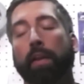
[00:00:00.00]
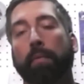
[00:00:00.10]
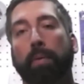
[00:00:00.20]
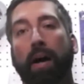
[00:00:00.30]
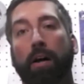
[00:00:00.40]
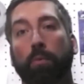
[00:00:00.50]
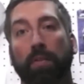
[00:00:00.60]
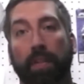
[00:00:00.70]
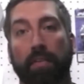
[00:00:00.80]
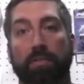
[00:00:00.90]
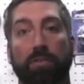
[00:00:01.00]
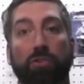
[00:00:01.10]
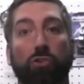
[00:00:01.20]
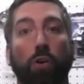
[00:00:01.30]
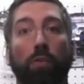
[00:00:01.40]
and Baja 1000
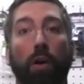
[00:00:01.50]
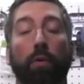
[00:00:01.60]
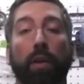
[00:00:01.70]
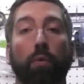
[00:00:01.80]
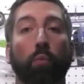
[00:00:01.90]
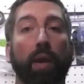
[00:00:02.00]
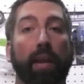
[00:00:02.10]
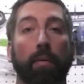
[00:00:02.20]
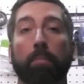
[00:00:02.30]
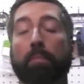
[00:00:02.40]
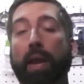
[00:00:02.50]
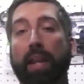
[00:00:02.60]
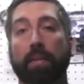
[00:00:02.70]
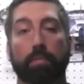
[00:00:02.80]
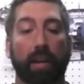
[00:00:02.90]
solo and winning
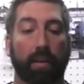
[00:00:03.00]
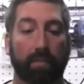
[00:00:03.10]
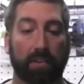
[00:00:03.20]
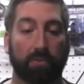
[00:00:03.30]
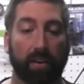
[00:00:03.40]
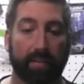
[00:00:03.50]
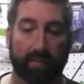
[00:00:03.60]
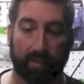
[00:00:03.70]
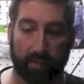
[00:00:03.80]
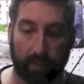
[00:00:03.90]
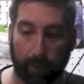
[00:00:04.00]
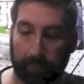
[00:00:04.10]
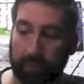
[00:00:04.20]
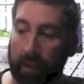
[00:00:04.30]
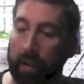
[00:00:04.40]
many, many of these races.
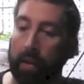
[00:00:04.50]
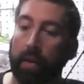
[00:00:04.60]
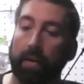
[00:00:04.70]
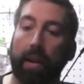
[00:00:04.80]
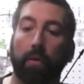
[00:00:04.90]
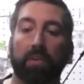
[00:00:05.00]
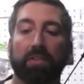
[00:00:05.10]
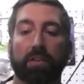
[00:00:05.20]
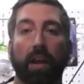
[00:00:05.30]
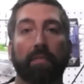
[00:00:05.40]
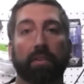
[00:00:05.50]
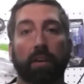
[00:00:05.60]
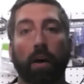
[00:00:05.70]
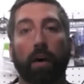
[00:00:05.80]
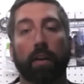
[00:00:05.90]
Now, in addition to have a
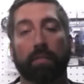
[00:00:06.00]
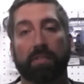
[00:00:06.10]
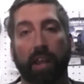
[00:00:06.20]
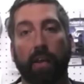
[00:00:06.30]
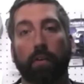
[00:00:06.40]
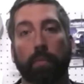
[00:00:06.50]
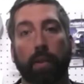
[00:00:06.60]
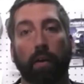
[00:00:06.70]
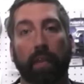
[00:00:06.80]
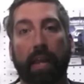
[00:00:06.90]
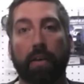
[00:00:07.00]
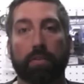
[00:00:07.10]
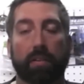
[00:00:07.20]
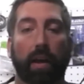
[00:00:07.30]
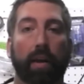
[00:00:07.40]
ton of scale appeal on the
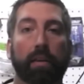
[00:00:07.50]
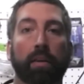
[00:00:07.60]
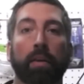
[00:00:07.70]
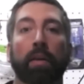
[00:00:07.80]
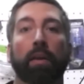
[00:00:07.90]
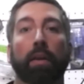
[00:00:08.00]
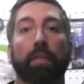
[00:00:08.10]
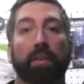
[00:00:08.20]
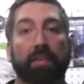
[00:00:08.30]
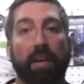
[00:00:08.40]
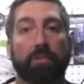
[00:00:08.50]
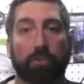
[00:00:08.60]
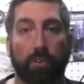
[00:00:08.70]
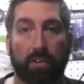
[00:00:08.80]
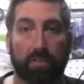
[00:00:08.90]
outside, the Desert
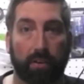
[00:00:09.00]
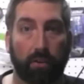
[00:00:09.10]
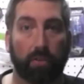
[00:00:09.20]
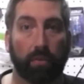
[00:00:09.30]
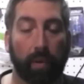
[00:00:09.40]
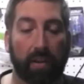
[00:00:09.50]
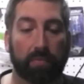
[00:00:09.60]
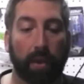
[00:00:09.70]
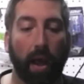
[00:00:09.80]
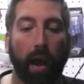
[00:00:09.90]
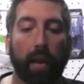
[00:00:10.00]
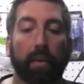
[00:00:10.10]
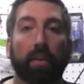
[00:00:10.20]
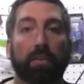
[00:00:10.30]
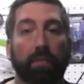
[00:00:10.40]
Truck series from HPI
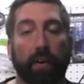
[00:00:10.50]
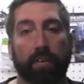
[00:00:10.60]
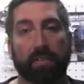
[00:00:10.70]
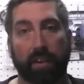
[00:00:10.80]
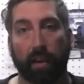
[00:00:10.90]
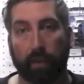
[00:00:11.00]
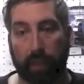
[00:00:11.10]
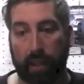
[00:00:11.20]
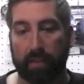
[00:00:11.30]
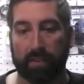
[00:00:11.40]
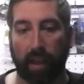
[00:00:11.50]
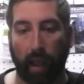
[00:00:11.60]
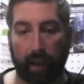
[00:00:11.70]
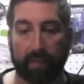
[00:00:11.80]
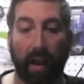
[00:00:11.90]
is very scale on the inside.
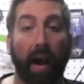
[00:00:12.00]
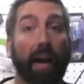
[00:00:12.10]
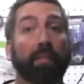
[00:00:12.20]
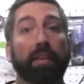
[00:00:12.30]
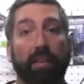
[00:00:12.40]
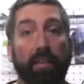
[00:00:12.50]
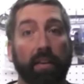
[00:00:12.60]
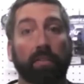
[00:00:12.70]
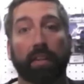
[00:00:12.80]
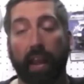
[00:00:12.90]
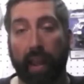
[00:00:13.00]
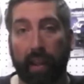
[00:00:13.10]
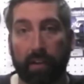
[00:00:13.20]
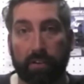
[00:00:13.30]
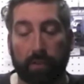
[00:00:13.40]
It's a highly detailed
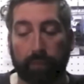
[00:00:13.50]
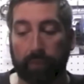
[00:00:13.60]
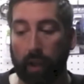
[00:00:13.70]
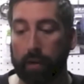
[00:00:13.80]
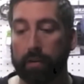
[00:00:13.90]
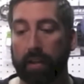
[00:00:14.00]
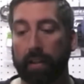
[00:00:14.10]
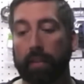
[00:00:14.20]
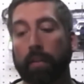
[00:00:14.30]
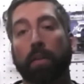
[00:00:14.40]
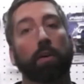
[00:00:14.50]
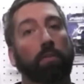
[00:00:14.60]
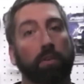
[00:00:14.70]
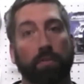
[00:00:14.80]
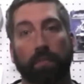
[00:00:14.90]
cage underneath.
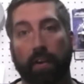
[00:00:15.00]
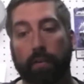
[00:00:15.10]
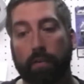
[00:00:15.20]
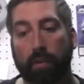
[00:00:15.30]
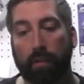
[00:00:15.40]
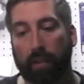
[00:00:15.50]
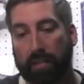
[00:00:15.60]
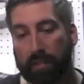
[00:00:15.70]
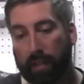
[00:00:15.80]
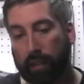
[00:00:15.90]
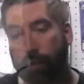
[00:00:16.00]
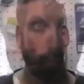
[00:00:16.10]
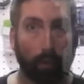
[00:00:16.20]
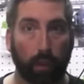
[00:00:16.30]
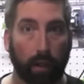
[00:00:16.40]
Looks very realistic.
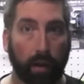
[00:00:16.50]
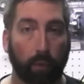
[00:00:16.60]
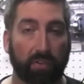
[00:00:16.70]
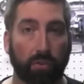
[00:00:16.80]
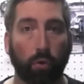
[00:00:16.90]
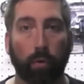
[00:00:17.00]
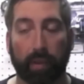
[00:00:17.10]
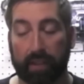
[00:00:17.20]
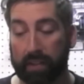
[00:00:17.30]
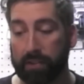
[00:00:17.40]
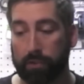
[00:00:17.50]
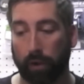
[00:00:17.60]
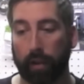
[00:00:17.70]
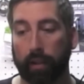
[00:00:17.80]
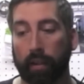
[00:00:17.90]
Now what's cool about this
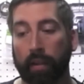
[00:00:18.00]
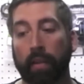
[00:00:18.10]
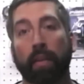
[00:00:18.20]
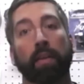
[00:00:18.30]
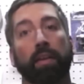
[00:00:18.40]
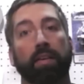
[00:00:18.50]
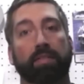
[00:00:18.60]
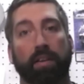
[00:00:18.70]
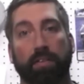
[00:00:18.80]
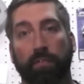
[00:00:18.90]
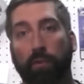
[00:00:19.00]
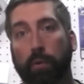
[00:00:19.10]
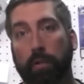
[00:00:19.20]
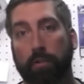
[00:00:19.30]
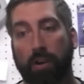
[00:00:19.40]
truck is that it's
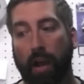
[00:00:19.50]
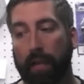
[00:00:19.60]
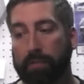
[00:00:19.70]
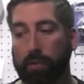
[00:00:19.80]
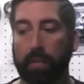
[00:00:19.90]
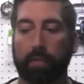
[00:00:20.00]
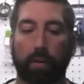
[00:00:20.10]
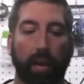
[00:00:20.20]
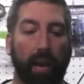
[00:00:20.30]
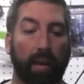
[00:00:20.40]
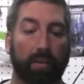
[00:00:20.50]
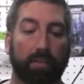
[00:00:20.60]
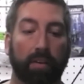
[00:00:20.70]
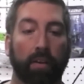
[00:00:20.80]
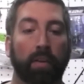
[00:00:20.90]
four-wheel drive. So even though it
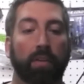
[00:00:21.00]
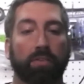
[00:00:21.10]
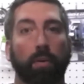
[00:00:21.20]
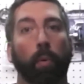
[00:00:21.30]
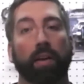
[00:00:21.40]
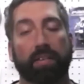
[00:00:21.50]
has somewhat